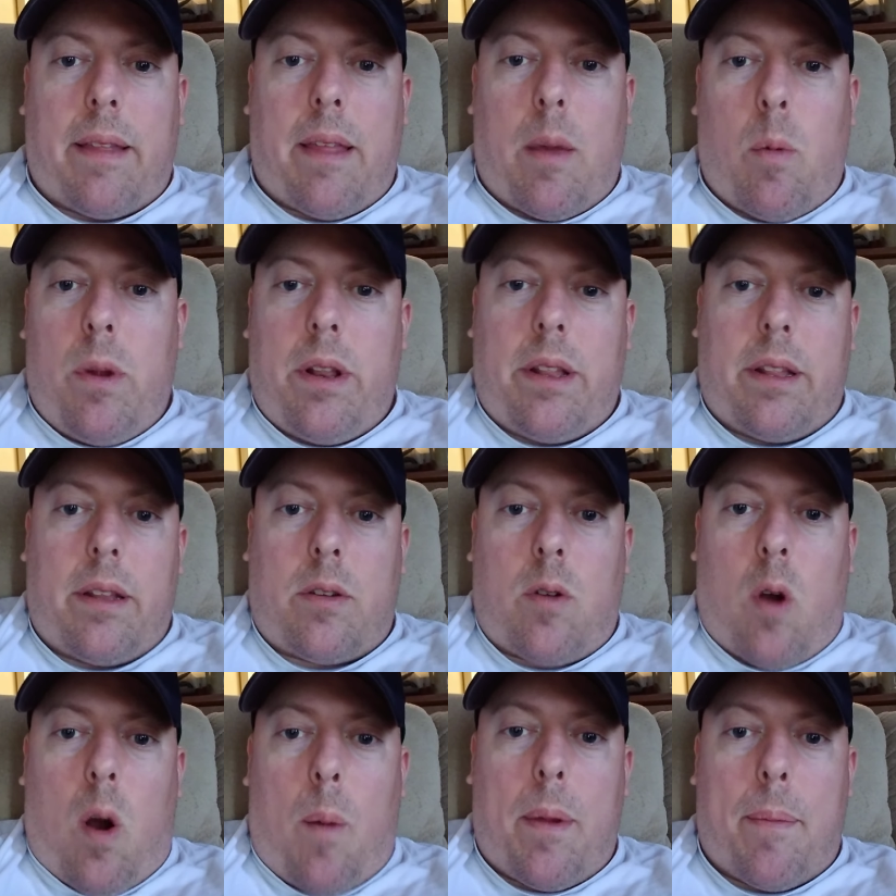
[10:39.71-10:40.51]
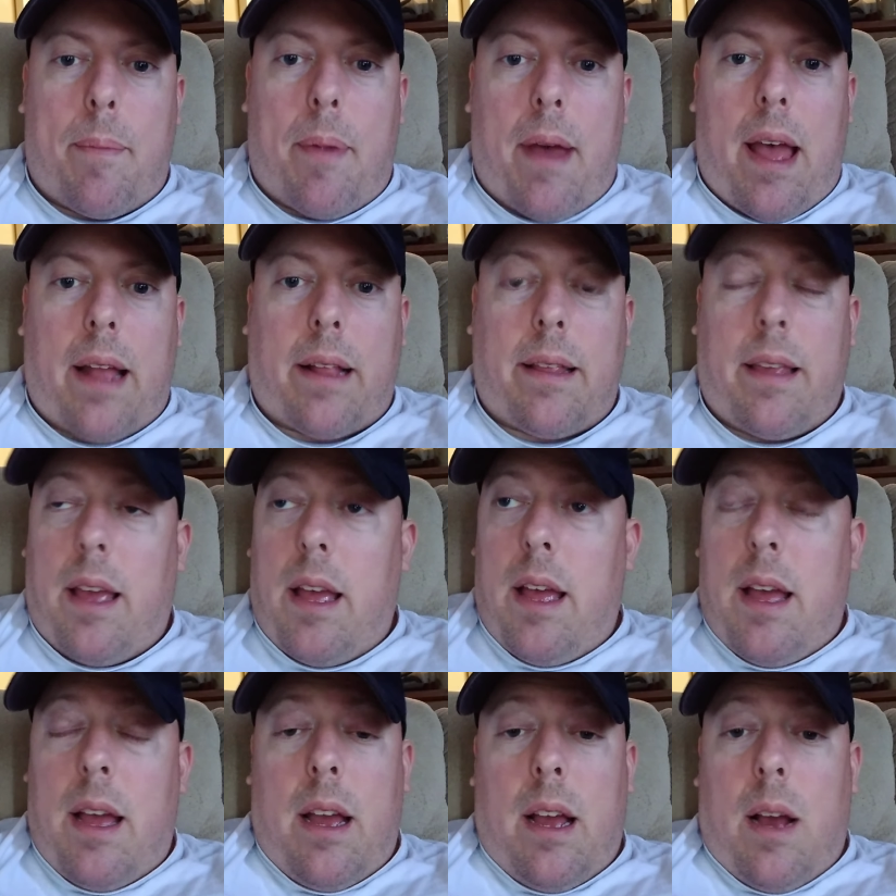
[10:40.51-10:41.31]
They wouldn't call me back,
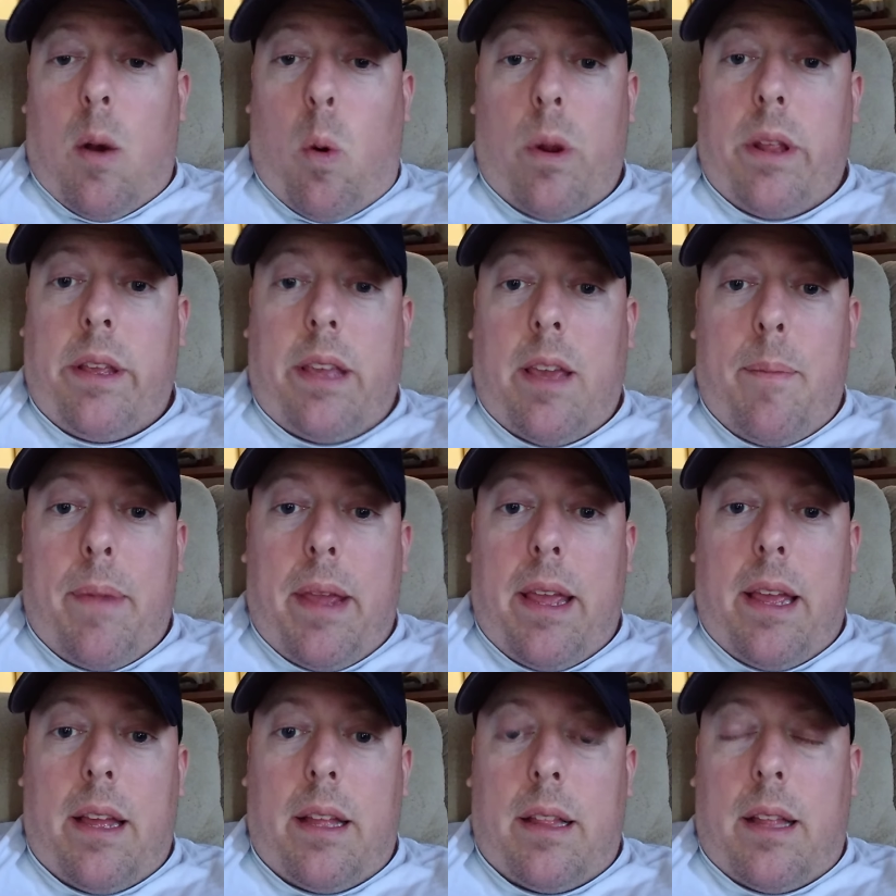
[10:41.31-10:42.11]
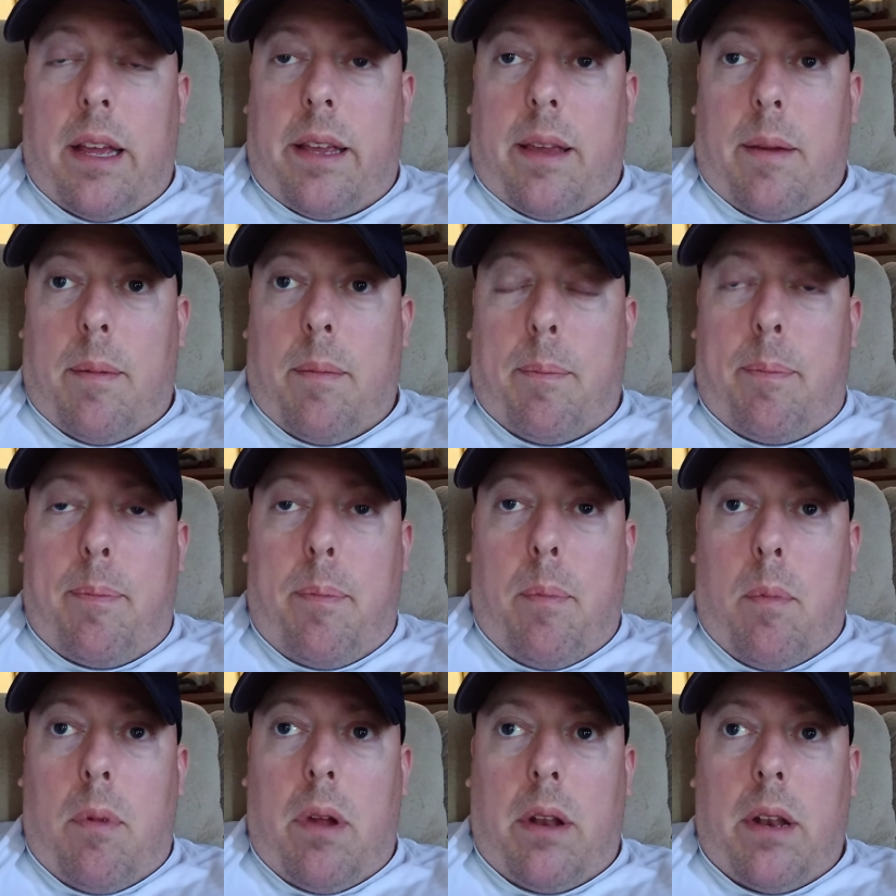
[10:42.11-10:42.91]
wouldn't give me like
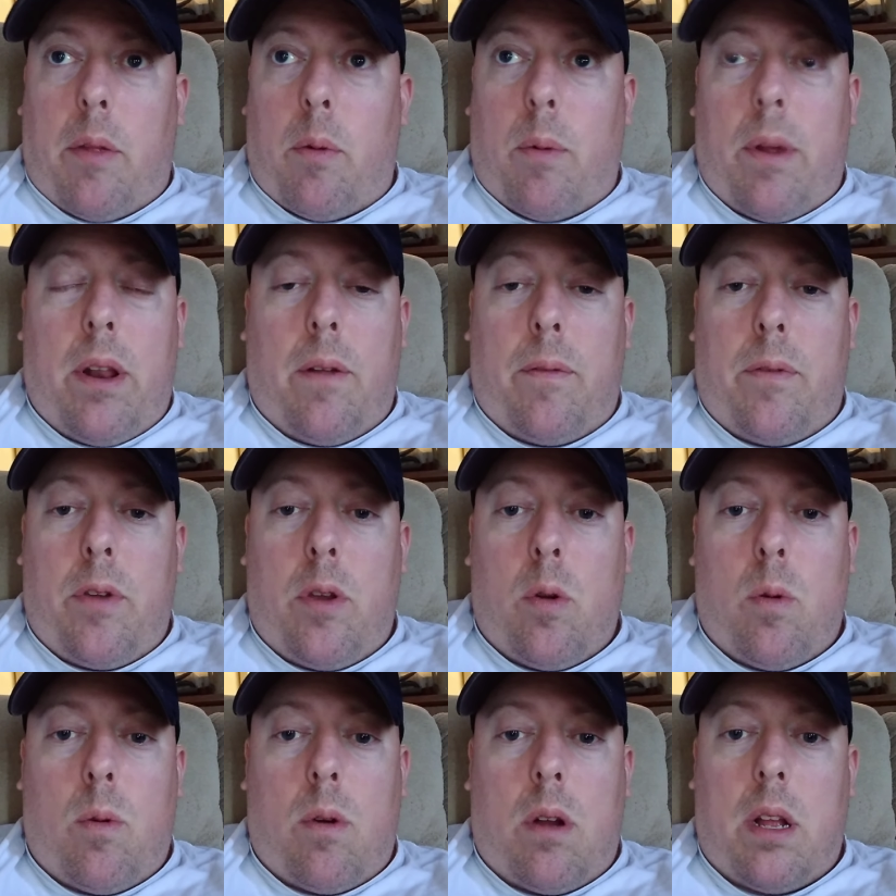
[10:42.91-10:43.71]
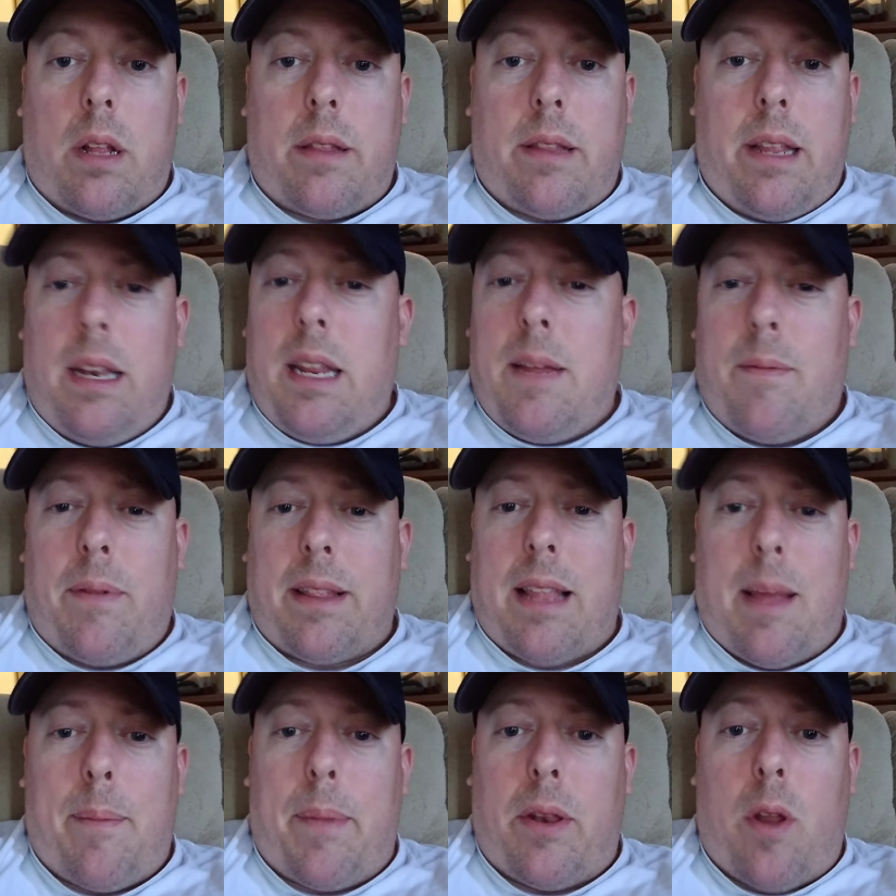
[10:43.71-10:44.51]
another interview, didn't even
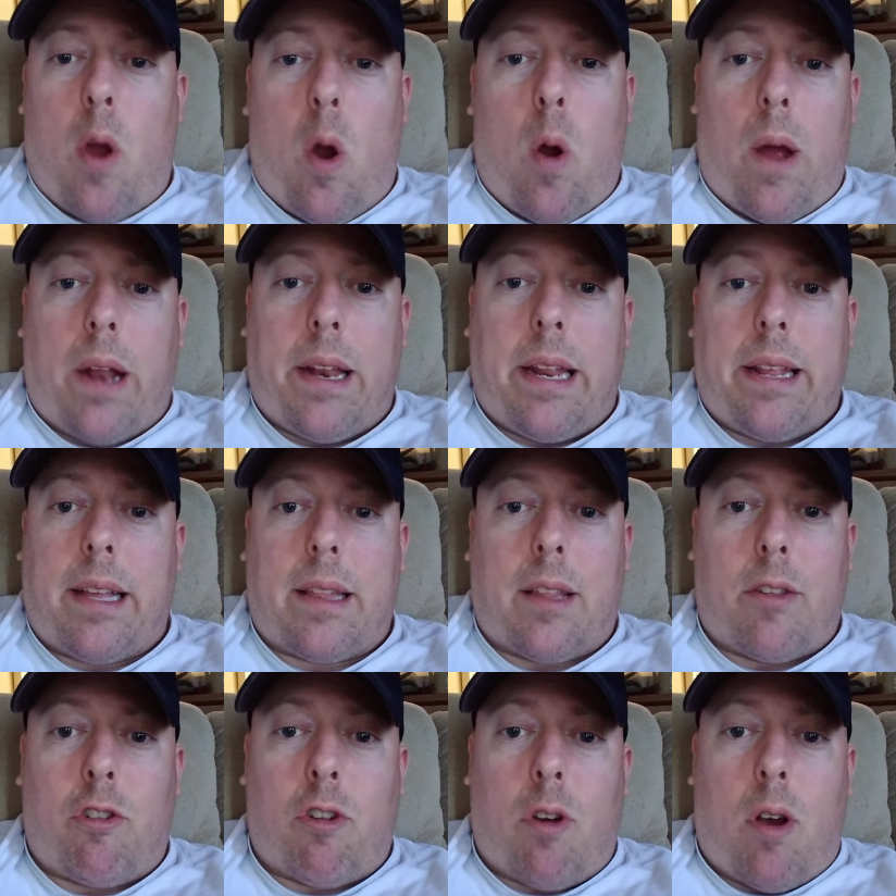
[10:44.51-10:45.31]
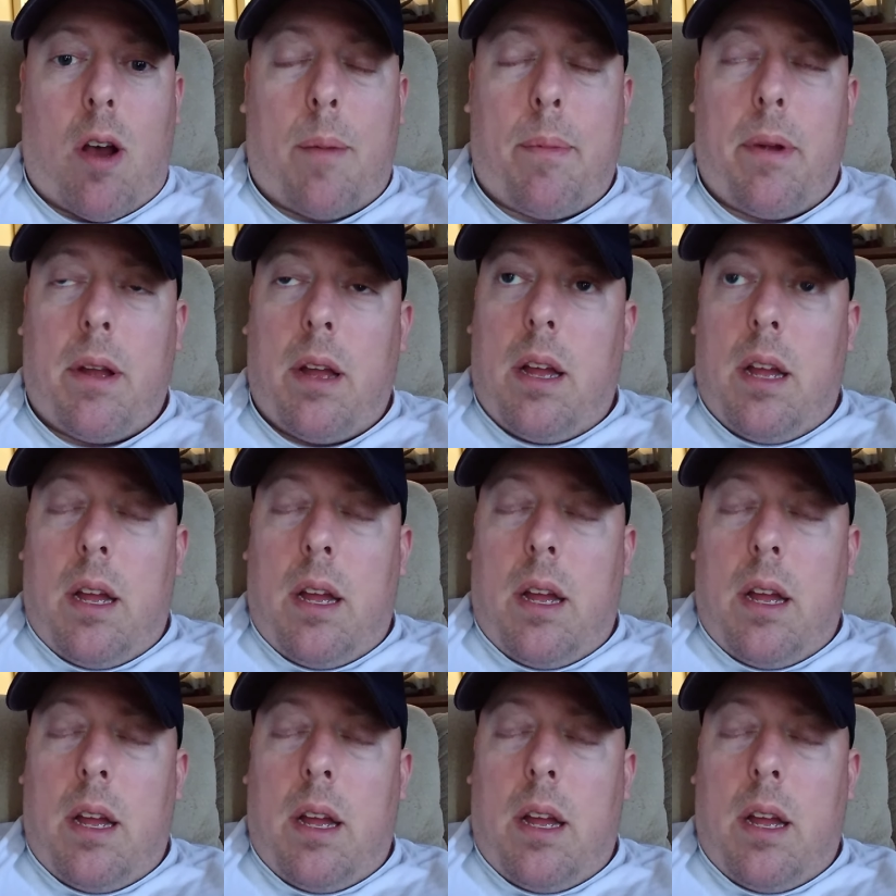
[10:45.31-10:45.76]
let me know I didn't get the job.